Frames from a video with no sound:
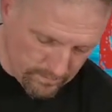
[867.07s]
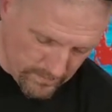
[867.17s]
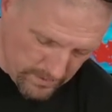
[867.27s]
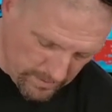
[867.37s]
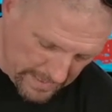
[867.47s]

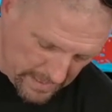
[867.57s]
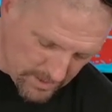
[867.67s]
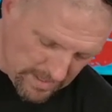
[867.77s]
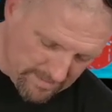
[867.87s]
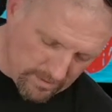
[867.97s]
You can
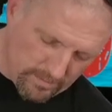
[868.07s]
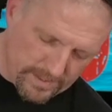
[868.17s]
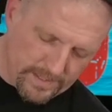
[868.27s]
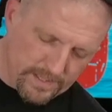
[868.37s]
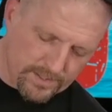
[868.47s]
travel with
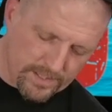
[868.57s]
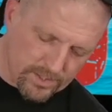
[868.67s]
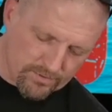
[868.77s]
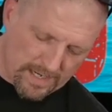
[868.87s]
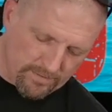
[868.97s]
this. It is
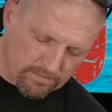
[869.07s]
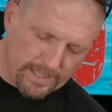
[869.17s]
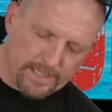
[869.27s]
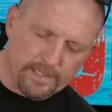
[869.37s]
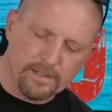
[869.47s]
travel
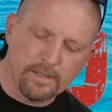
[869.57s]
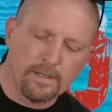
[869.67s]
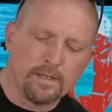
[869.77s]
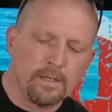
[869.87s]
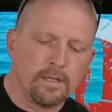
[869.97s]
rated
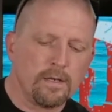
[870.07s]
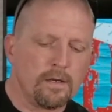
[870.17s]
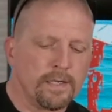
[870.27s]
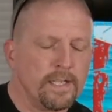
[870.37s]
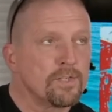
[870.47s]

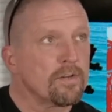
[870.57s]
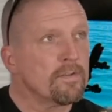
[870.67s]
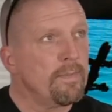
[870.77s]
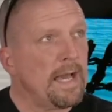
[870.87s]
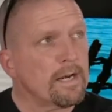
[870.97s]
on each of the
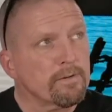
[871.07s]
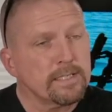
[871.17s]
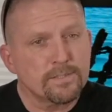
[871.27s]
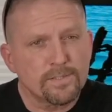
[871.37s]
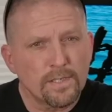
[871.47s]

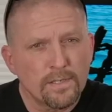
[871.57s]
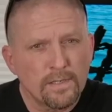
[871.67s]
batteries.